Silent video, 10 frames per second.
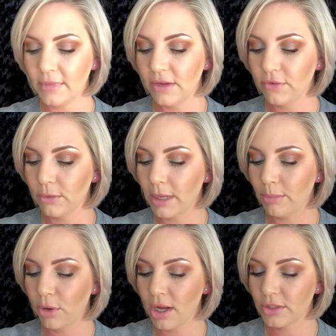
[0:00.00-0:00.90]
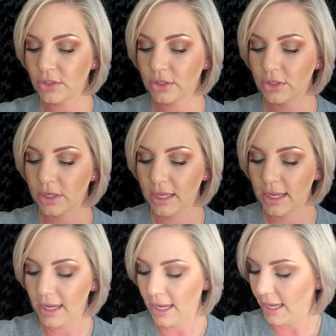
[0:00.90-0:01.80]
for my bronzer.
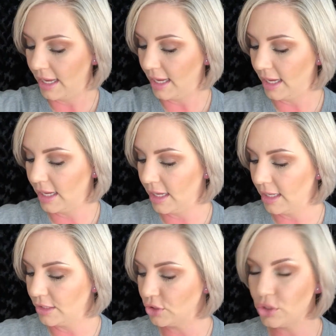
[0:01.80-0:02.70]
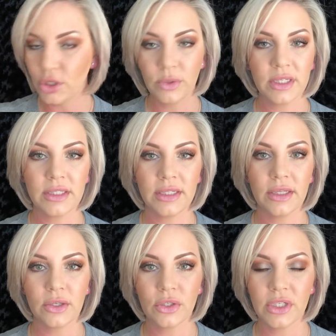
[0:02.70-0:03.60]
And no
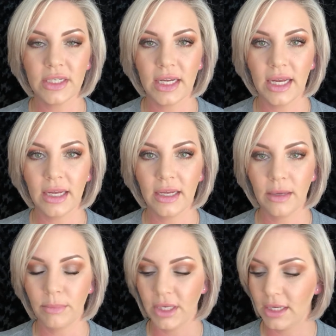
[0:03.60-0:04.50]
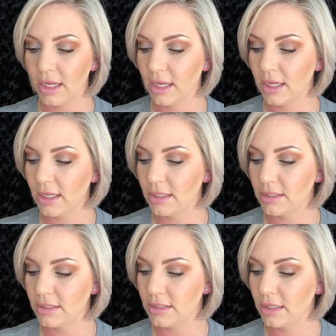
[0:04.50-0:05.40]
concealer today
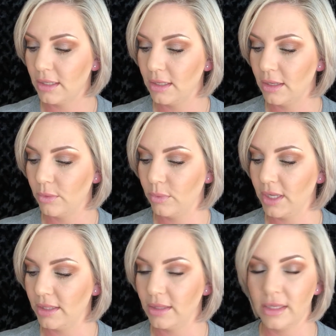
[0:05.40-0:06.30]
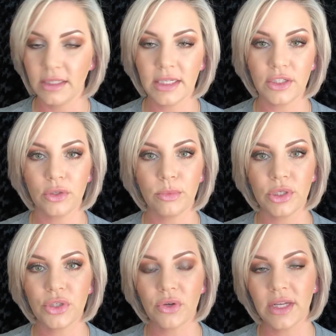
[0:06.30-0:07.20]
because with the tinted
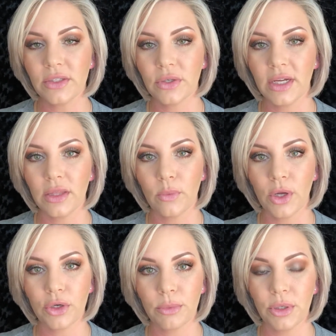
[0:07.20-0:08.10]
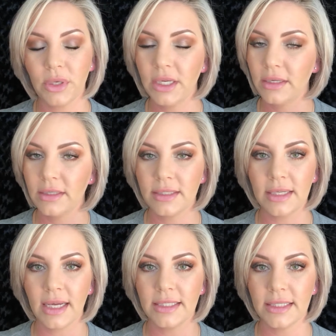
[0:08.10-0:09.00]
moisturizer and the Wander Beauty,
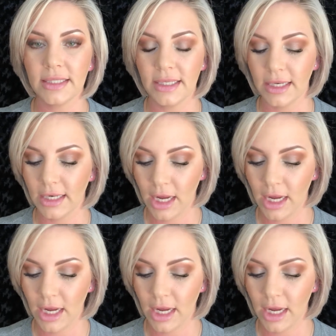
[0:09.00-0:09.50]
I didn't need it.